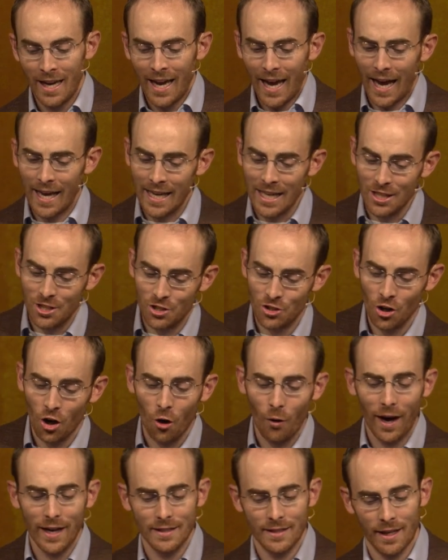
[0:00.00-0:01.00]
And he
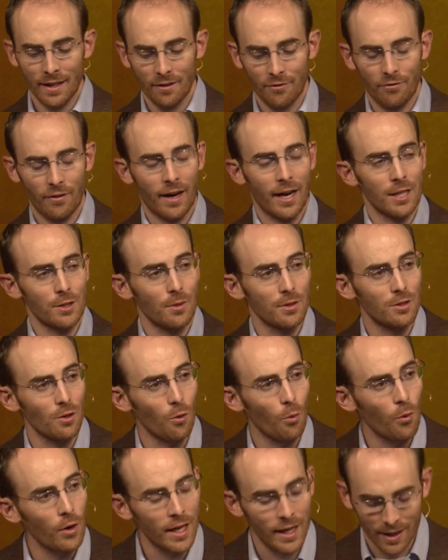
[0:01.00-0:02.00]
so identifies with the
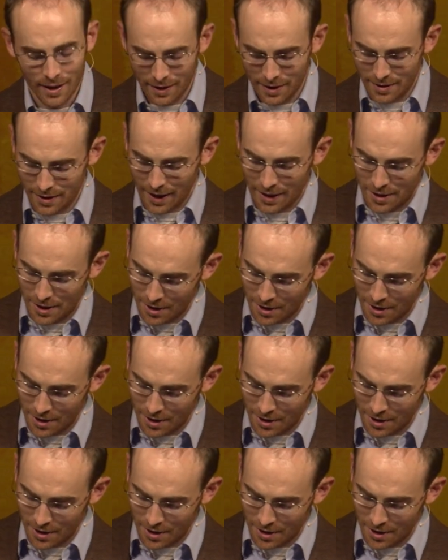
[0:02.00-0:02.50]
weakness and